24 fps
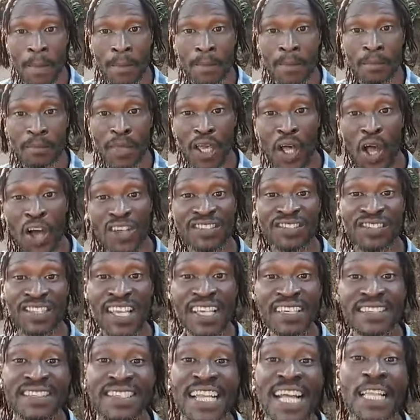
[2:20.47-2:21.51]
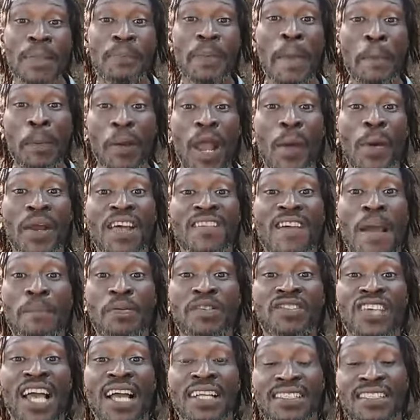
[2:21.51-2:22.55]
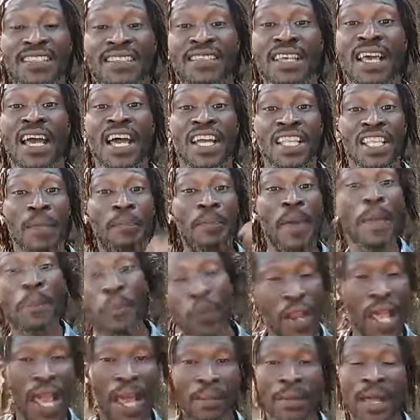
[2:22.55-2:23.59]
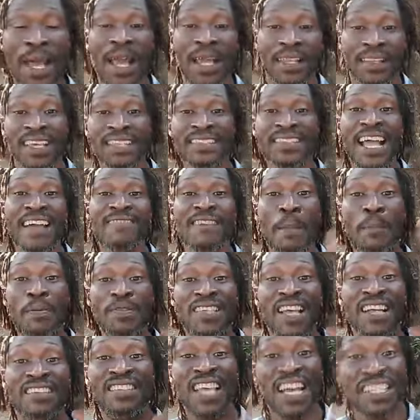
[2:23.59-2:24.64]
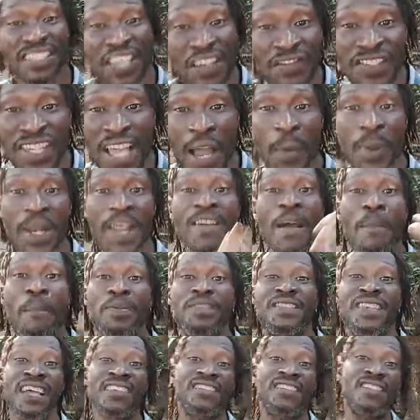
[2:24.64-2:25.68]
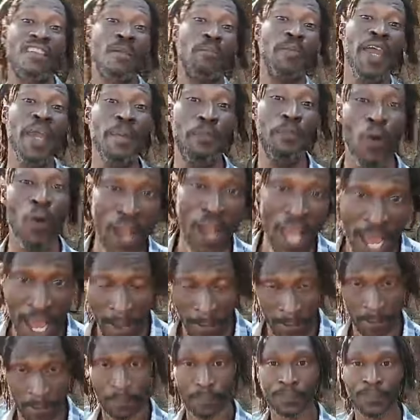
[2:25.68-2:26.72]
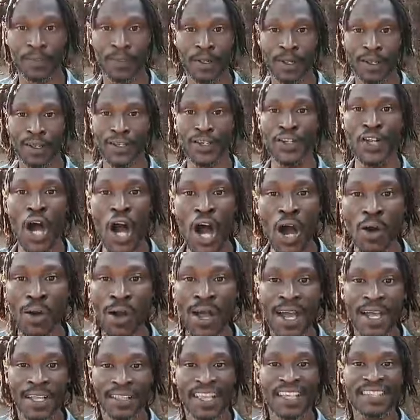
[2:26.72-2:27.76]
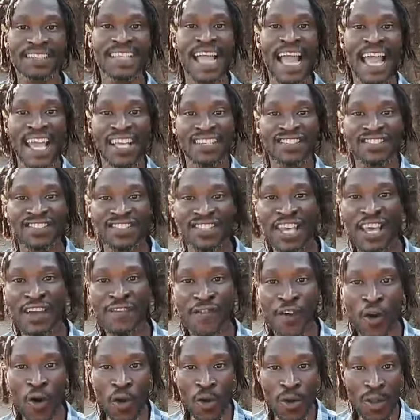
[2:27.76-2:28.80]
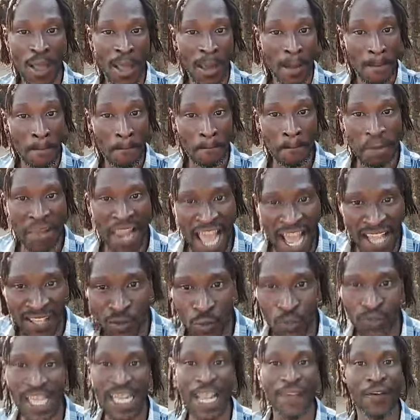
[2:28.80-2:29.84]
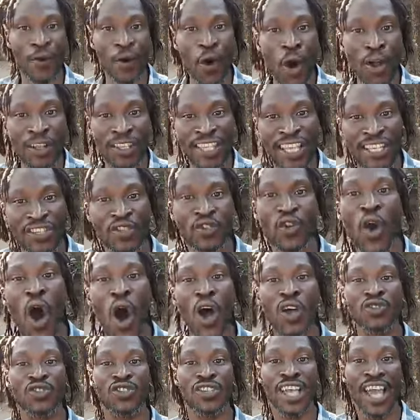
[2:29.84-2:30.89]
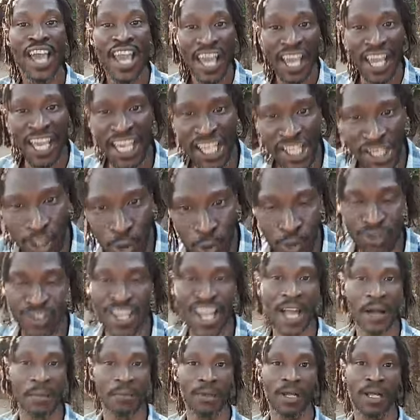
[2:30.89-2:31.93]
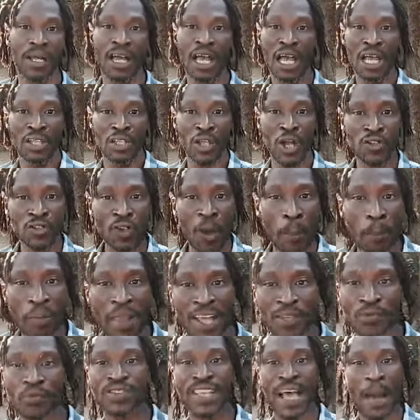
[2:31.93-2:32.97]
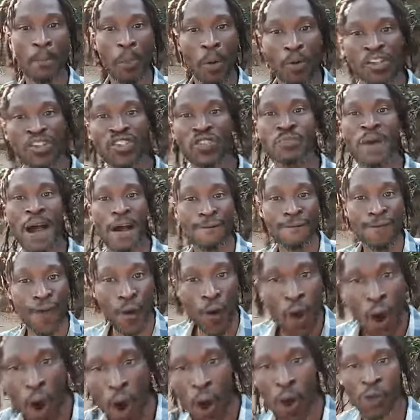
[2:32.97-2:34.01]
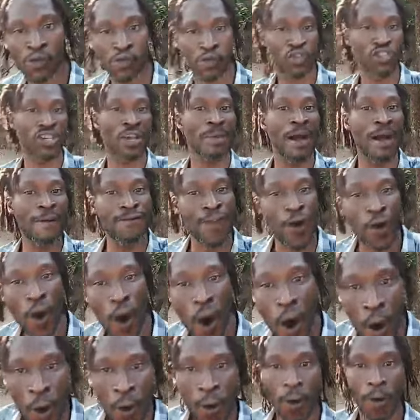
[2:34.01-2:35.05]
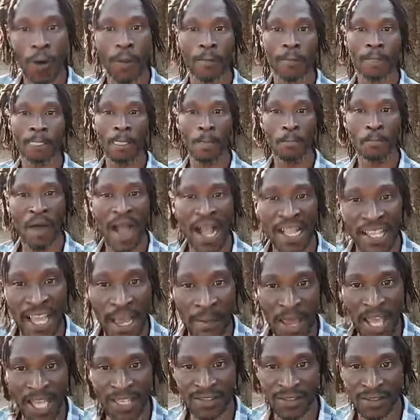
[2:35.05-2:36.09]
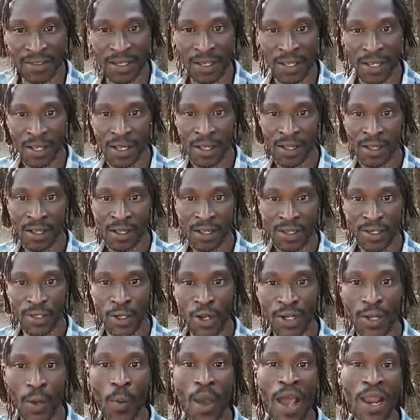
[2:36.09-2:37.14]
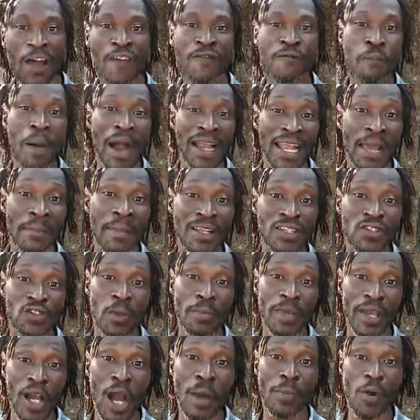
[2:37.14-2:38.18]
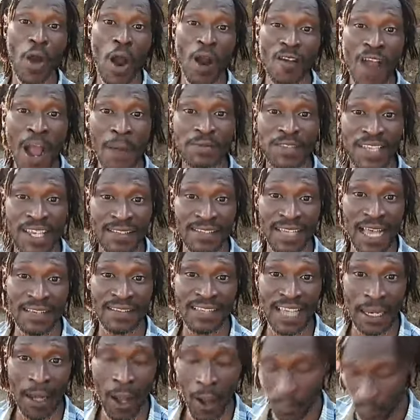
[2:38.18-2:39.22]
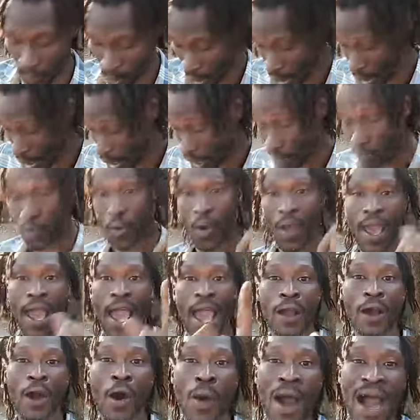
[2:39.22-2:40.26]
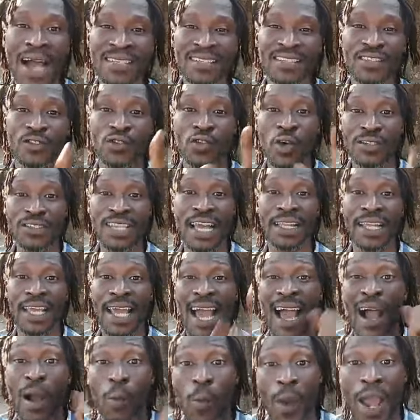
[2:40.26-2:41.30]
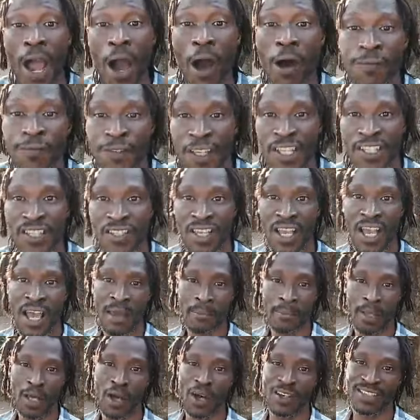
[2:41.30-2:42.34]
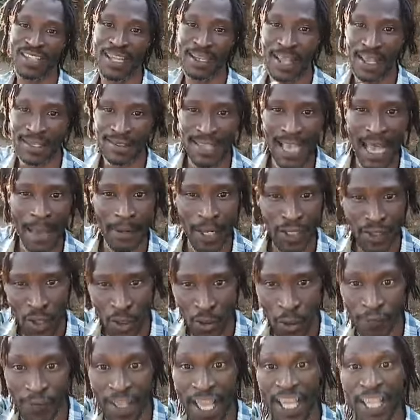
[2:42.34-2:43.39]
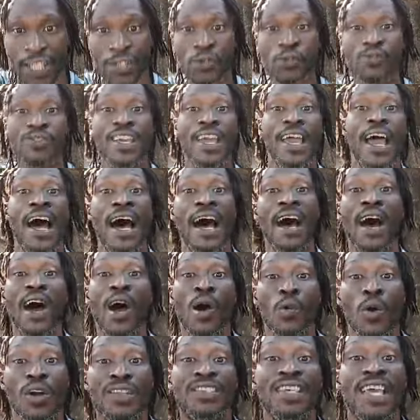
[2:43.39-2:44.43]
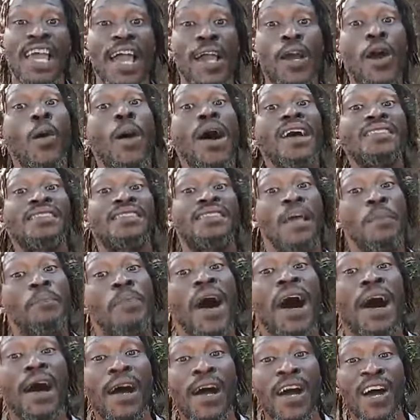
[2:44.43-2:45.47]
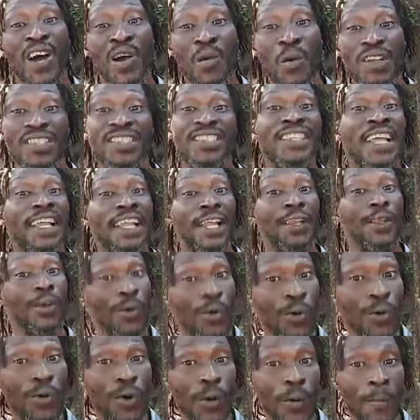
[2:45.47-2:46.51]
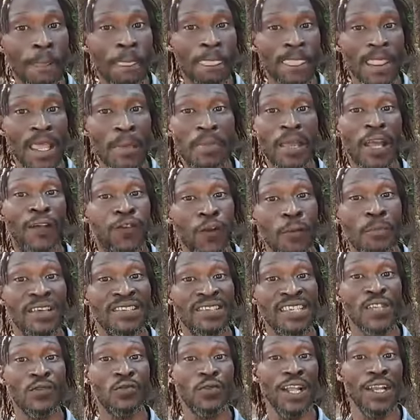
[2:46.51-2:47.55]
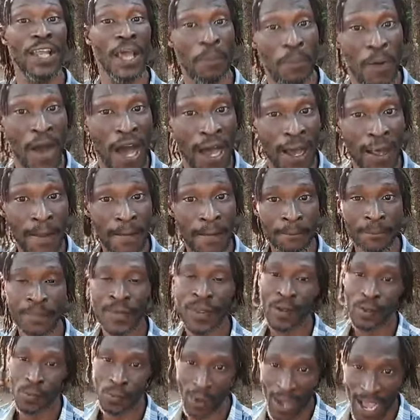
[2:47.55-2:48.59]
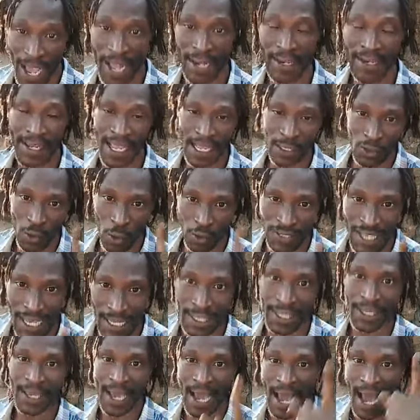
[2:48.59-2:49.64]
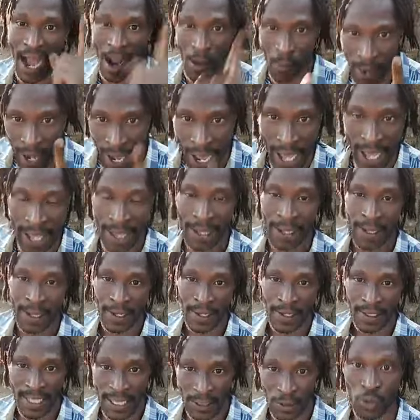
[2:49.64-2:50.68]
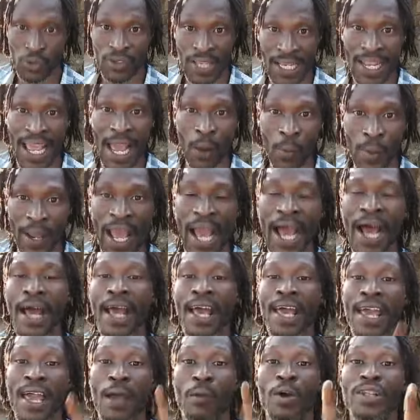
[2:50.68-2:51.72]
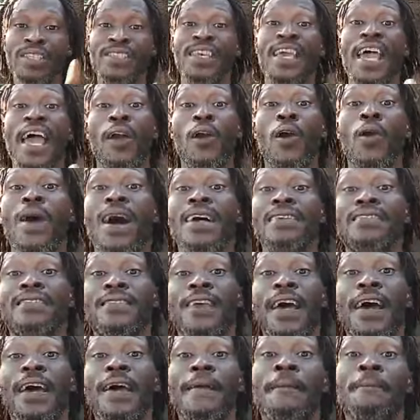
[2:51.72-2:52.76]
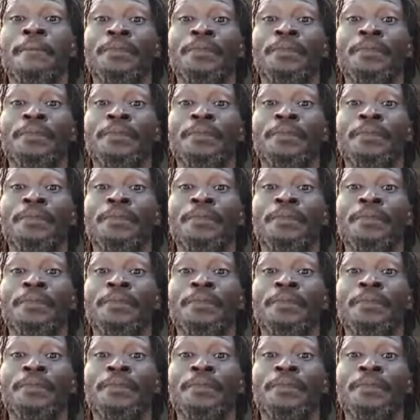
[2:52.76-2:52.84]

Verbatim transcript: Because this, now the people that they represent, the people them. Eh, this not representatives them, eh, but they represent the people them. Eh. You know, this not a civil place where they forgo discuss issues them. Not a place where policeman forgo or for forgo. Parliament. You know, the well of parliament some become corrupt inside Salone. So ECOWAS totally aware of this because 10 days they have the talk of the issues they are. What in ECOWAS depa? What in they do? The big full business with the neighbour. Well, they're totally aware. They're totally aware. And what the ECOWAS say?